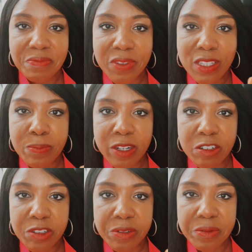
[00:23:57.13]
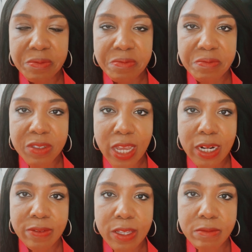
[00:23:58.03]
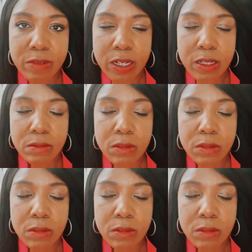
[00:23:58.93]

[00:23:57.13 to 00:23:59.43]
the spiritual side of it, right?